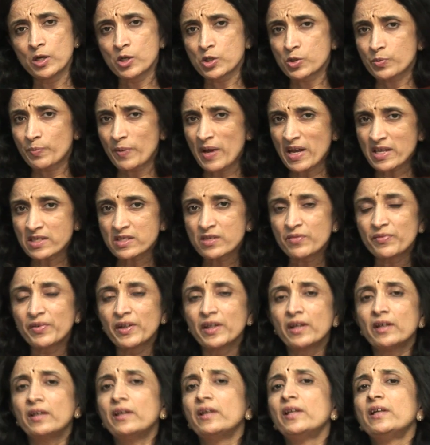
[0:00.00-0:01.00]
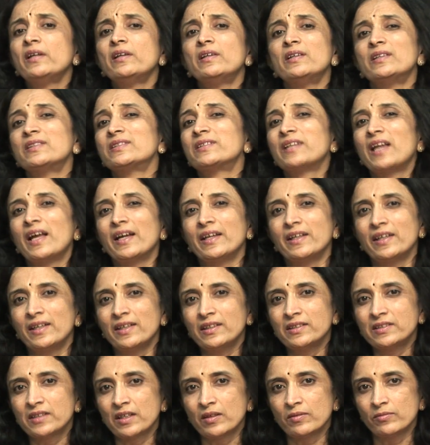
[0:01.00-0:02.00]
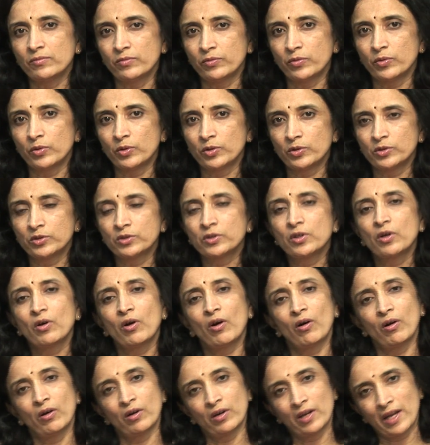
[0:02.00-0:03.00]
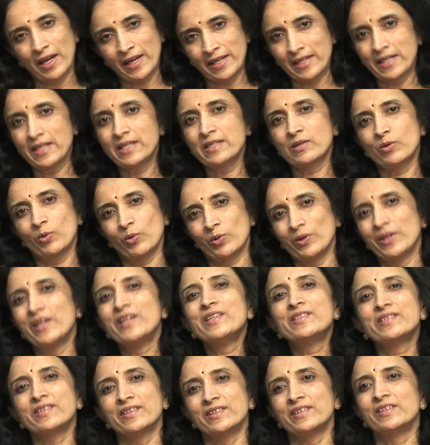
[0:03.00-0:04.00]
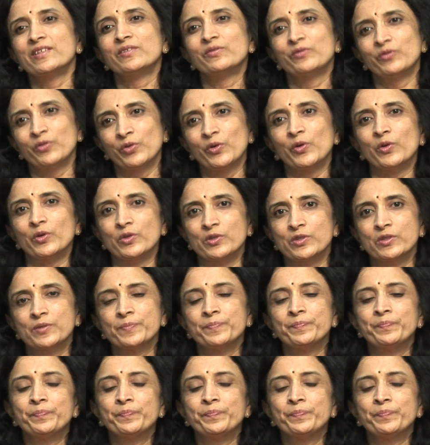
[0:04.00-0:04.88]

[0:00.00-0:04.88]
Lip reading: specifically disliking some foods or liking only certain foods.